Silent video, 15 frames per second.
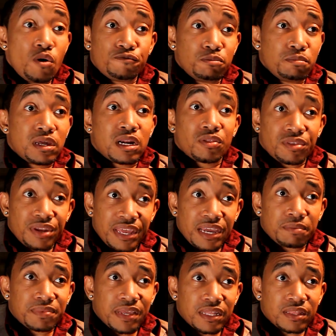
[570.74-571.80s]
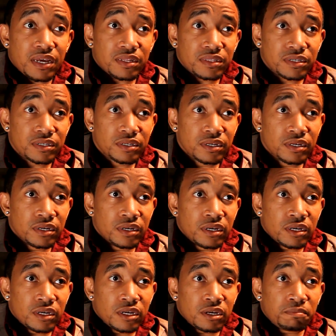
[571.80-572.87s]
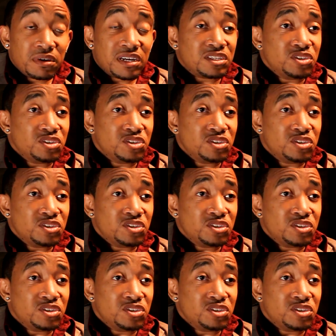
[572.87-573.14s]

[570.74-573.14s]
if you've been on the damn thing lately, but